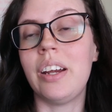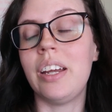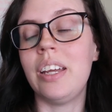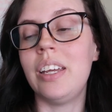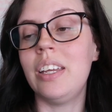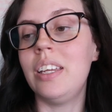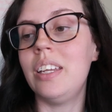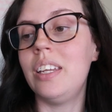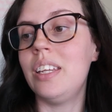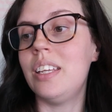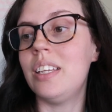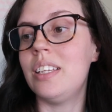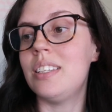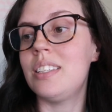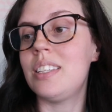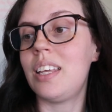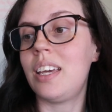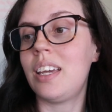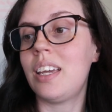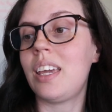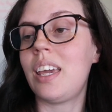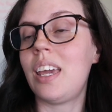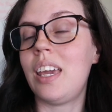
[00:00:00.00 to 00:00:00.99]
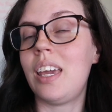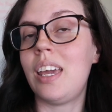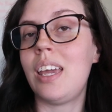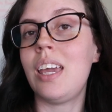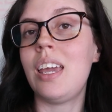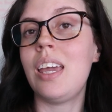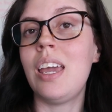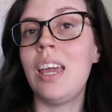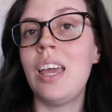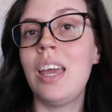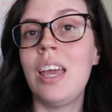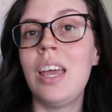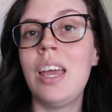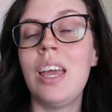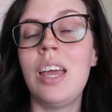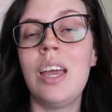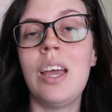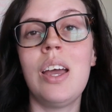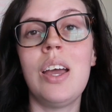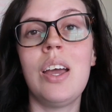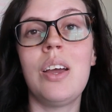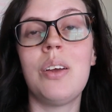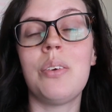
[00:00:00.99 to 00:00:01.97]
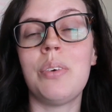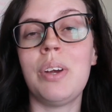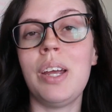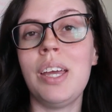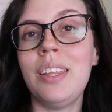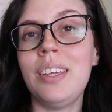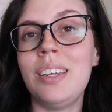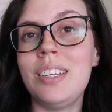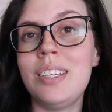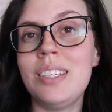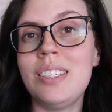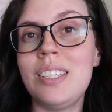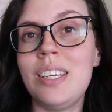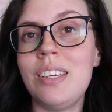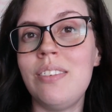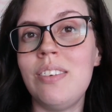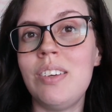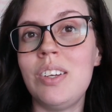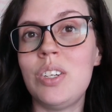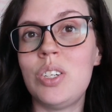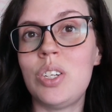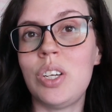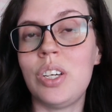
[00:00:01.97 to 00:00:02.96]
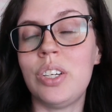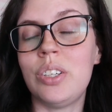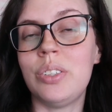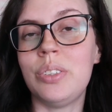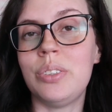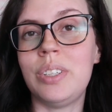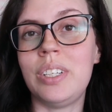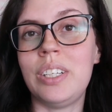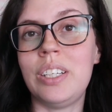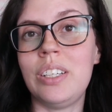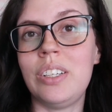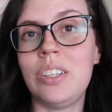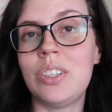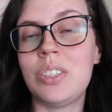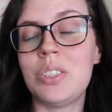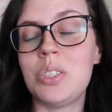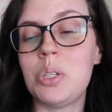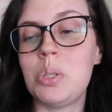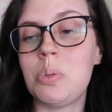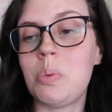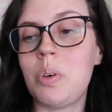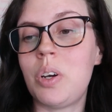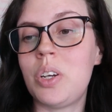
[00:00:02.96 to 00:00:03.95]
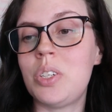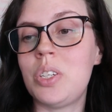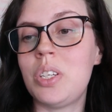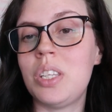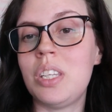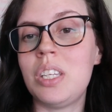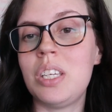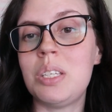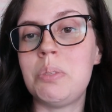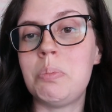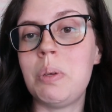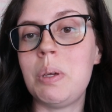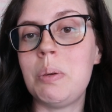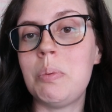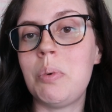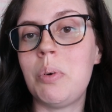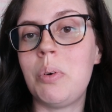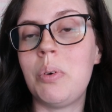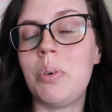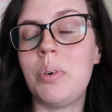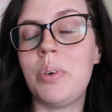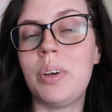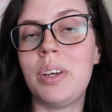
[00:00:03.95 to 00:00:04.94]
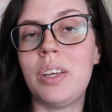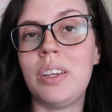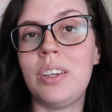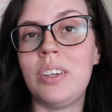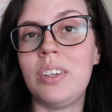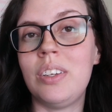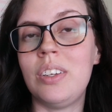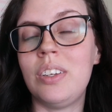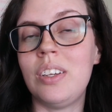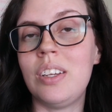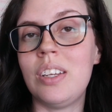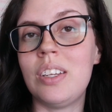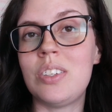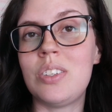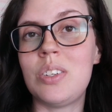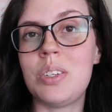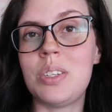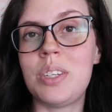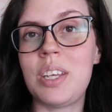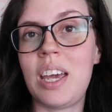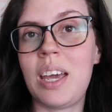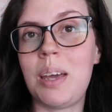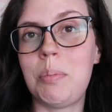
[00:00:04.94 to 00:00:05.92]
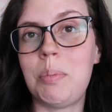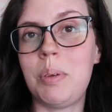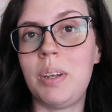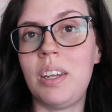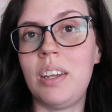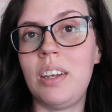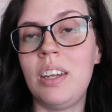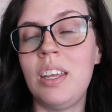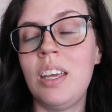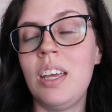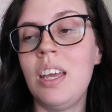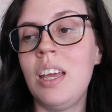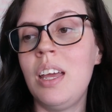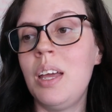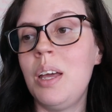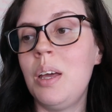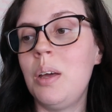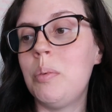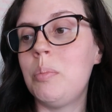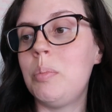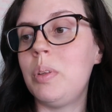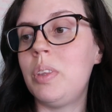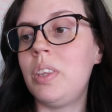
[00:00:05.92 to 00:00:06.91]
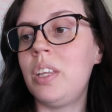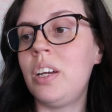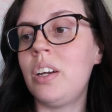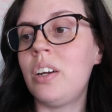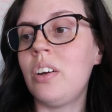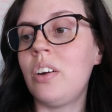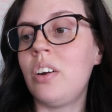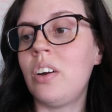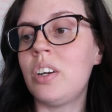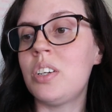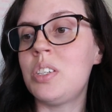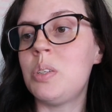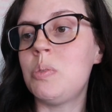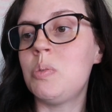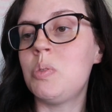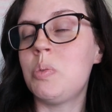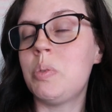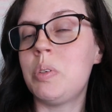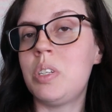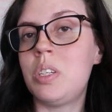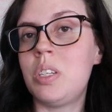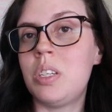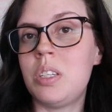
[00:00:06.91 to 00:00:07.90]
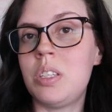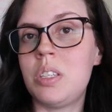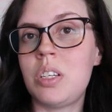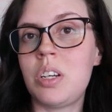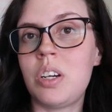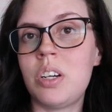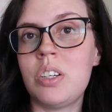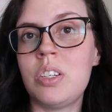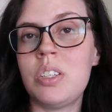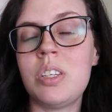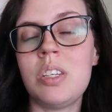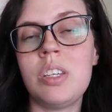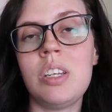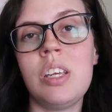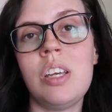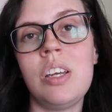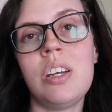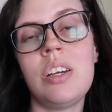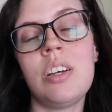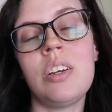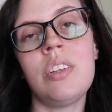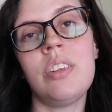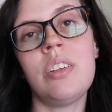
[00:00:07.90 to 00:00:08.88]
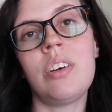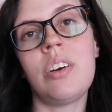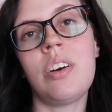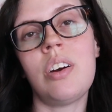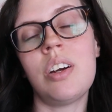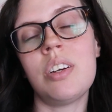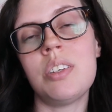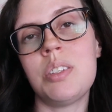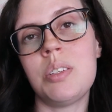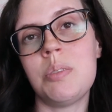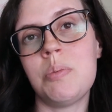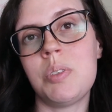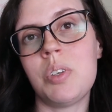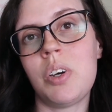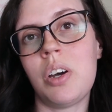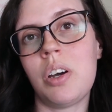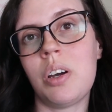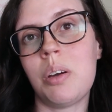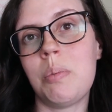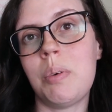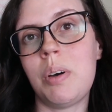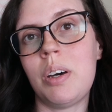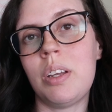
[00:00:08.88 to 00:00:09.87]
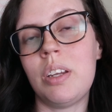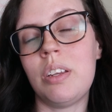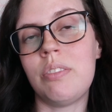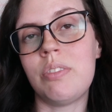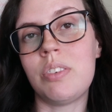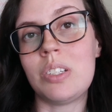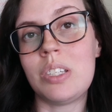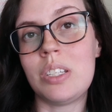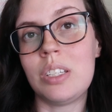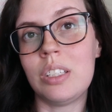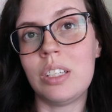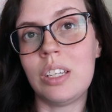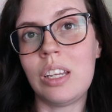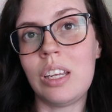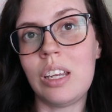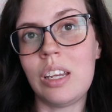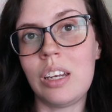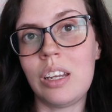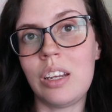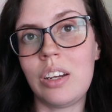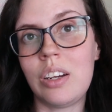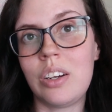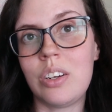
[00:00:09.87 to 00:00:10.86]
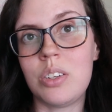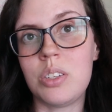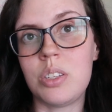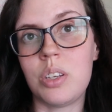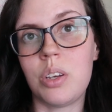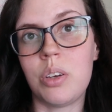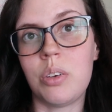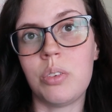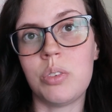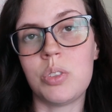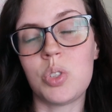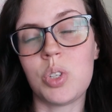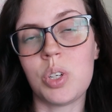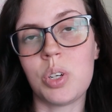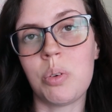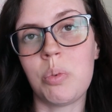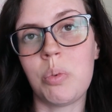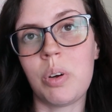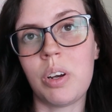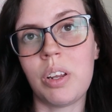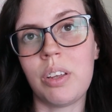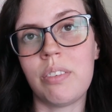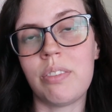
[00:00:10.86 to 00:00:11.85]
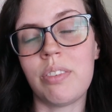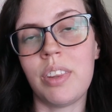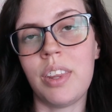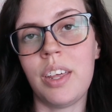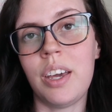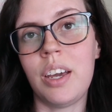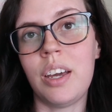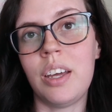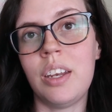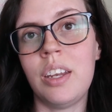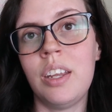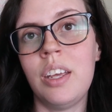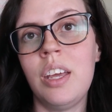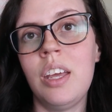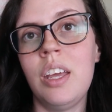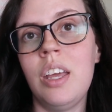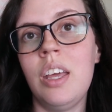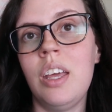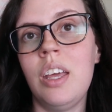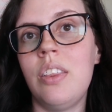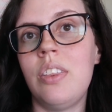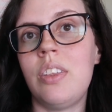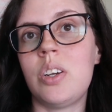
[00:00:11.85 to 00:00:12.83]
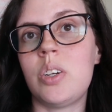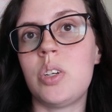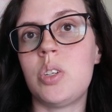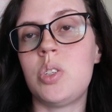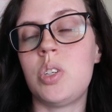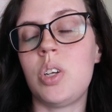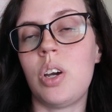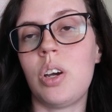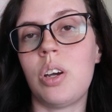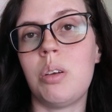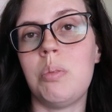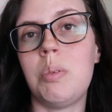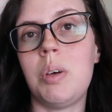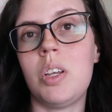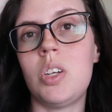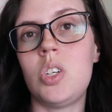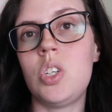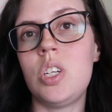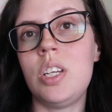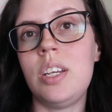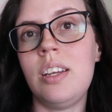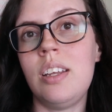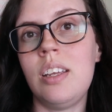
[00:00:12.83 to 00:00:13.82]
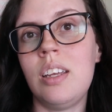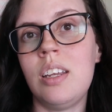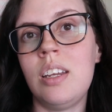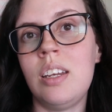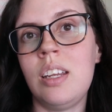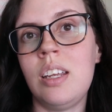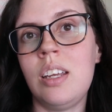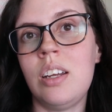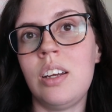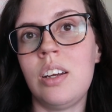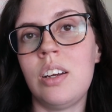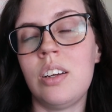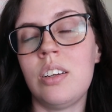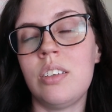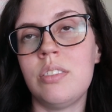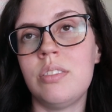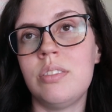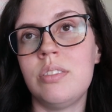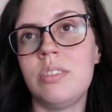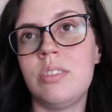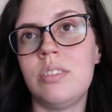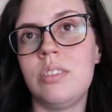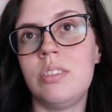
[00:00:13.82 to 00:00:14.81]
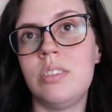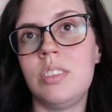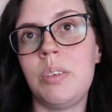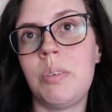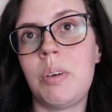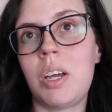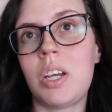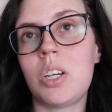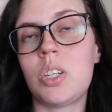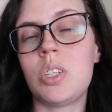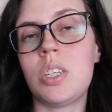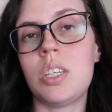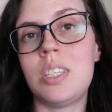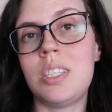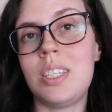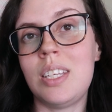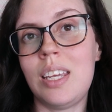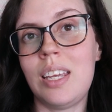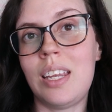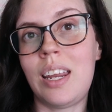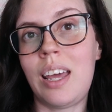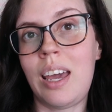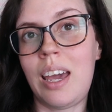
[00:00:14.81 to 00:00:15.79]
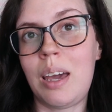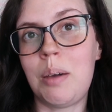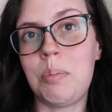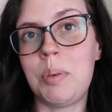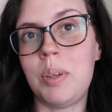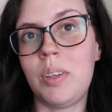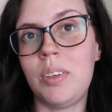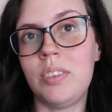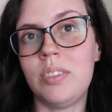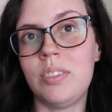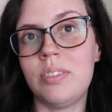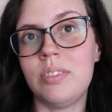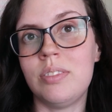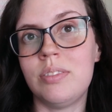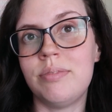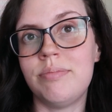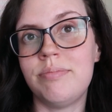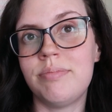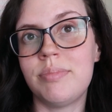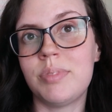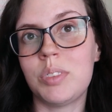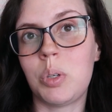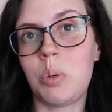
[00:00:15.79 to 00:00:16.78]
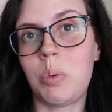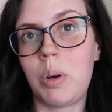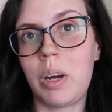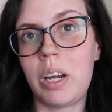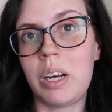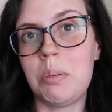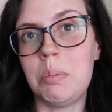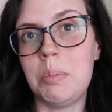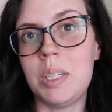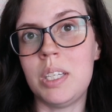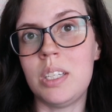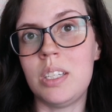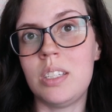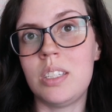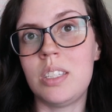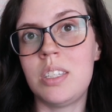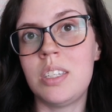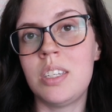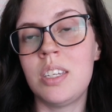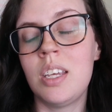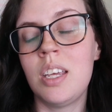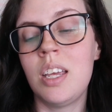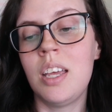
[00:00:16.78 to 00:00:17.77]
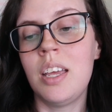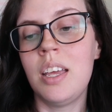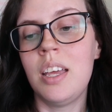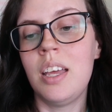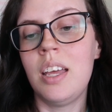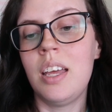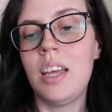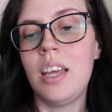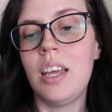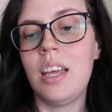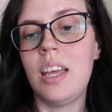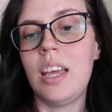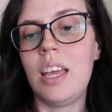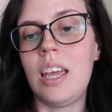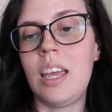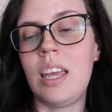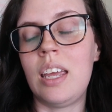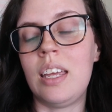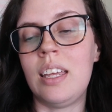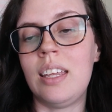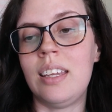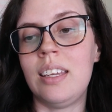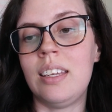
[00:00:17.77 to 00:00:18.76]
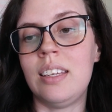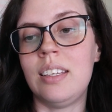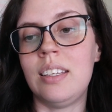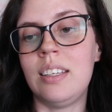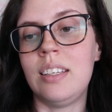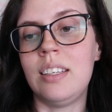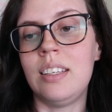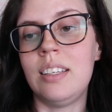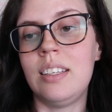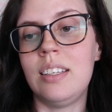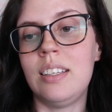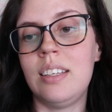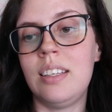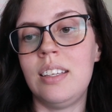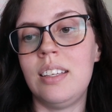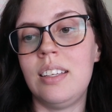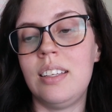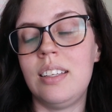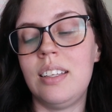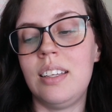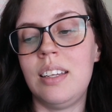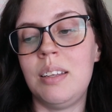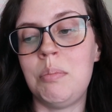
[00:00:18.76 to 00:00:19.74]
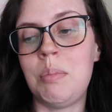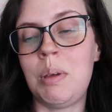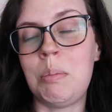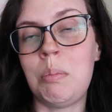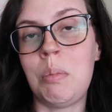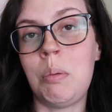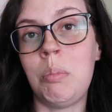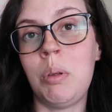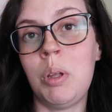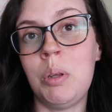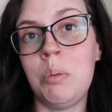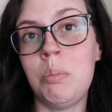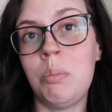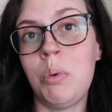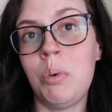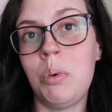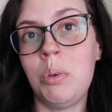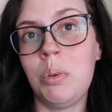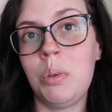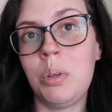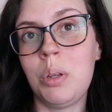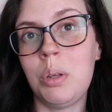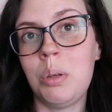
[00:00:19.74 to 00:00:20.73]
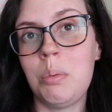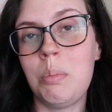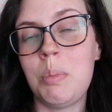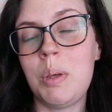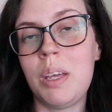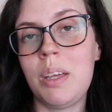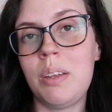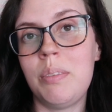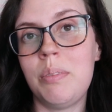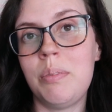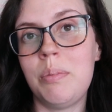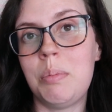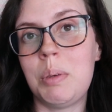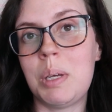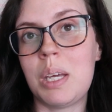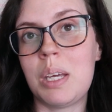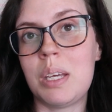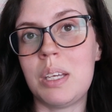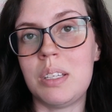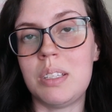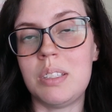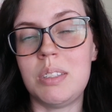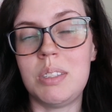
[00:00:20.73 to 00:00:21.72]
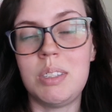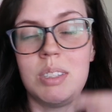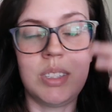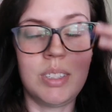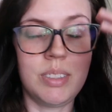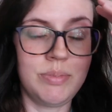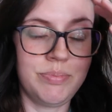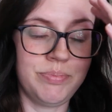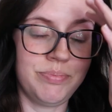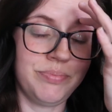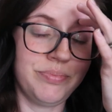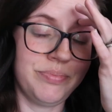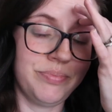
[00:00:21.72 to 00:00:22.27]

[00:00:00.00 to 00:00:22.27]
It is like a reality TV show and you're just watching these people and it's just happening. But there are some twists and turns in here. There are some talk about infertility in here, so trigger warning for that. There's talk about cheating in here. You actually see it happen quite a bit. And it made my blood boil a little bit because...